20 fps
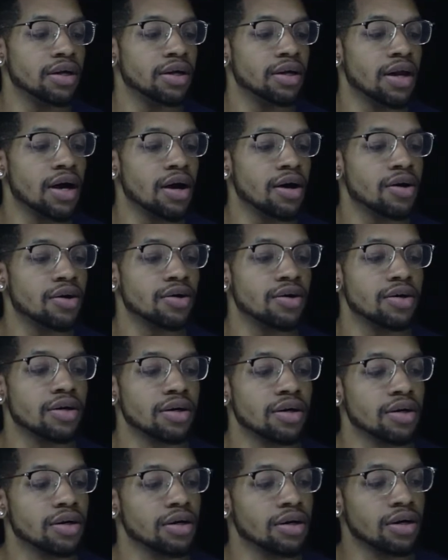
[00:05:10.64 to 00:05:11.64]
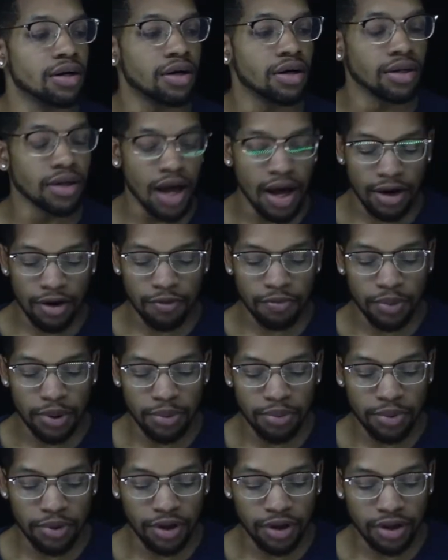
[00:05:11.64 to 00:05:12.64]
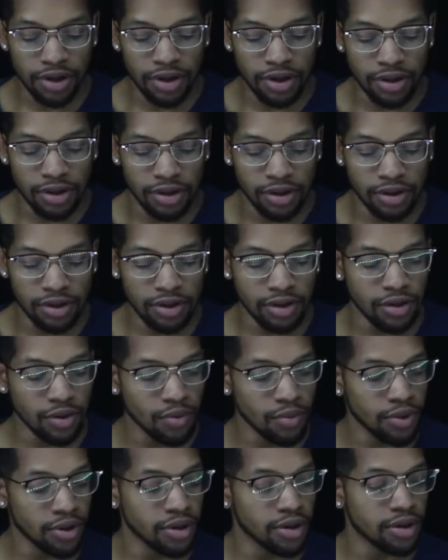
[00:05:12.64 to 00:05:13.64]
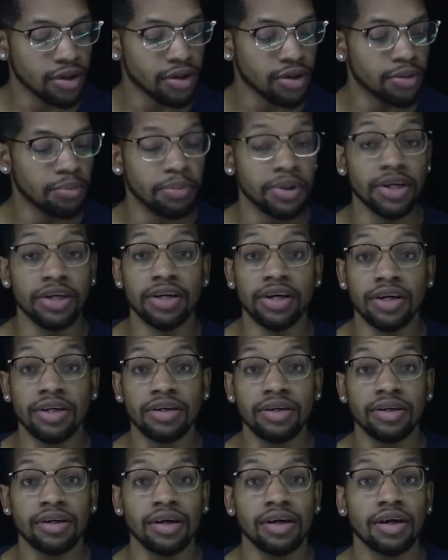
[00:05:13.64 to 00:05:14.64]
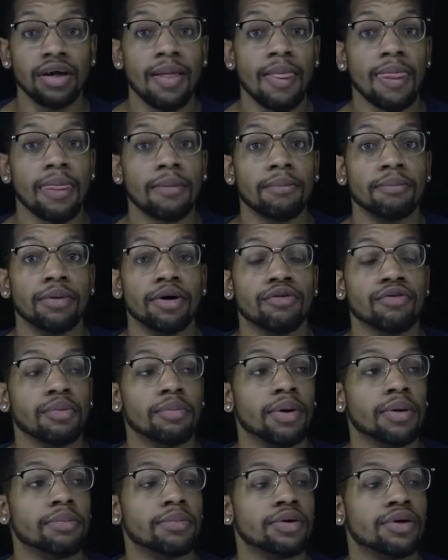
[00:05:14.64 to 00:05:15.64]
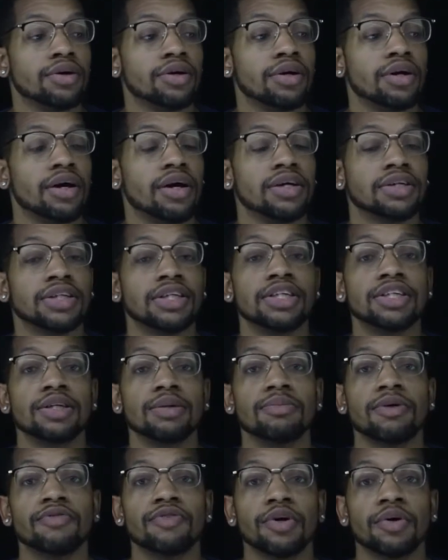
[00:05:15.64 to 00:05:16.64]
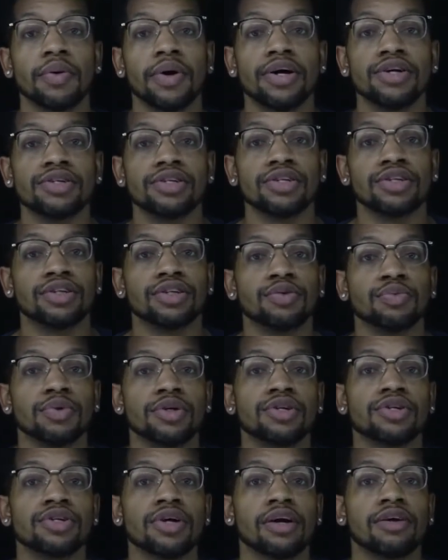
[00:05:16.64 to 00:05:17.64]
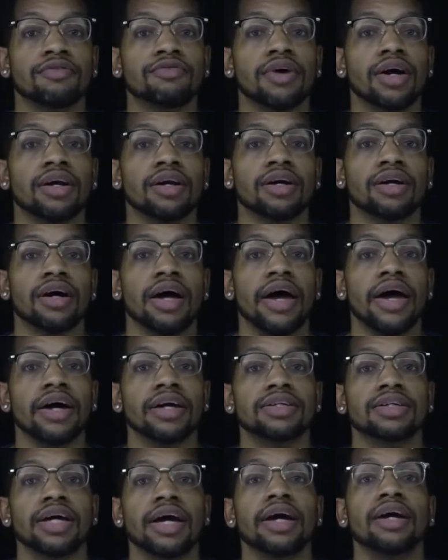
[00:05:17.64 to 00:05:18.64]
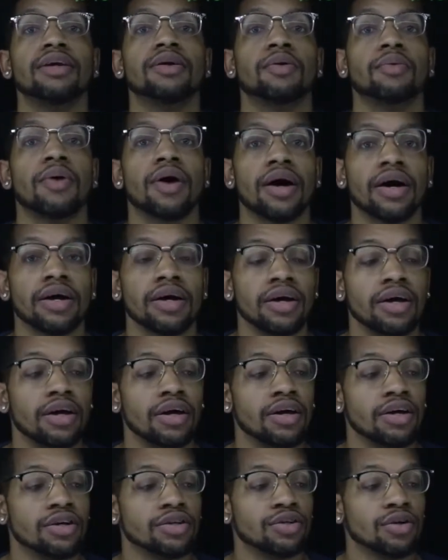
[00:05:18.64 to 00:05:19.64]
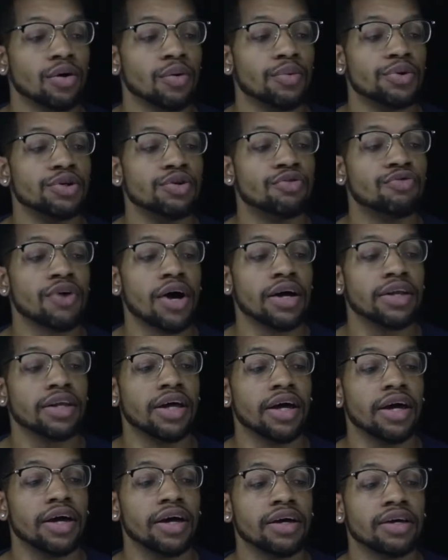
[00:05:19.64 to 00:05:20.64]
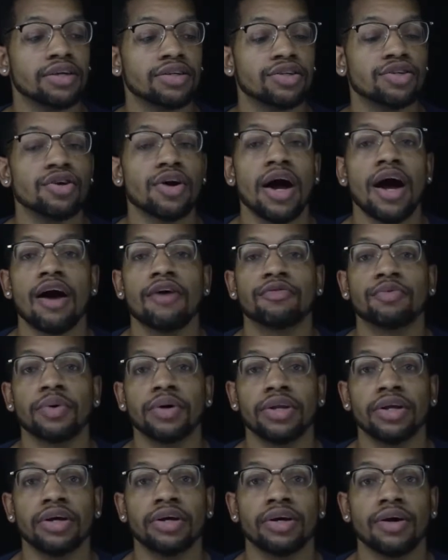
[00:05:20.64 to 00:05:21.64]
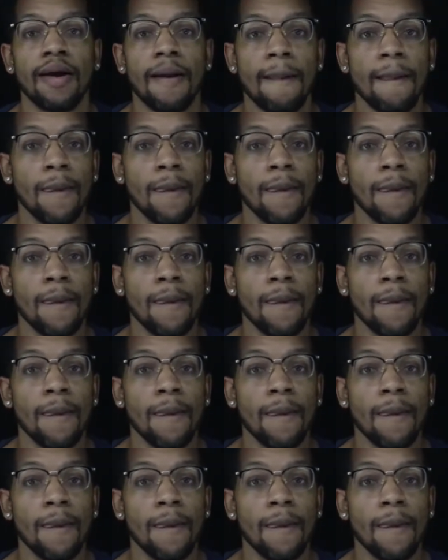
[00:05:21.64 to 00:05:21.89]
Now, a lot of people are going to want to be done, but remember, a system of equations is when you're trying to find a x and a y. So when you find the x, you're halfway there.